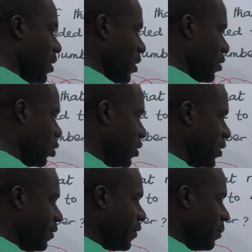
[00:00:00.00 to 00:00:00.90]
So the
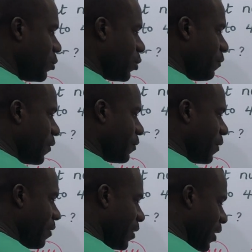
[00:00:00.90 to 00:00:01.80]
difference between
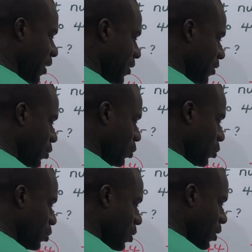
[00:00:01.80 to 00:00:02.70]
45 and 92,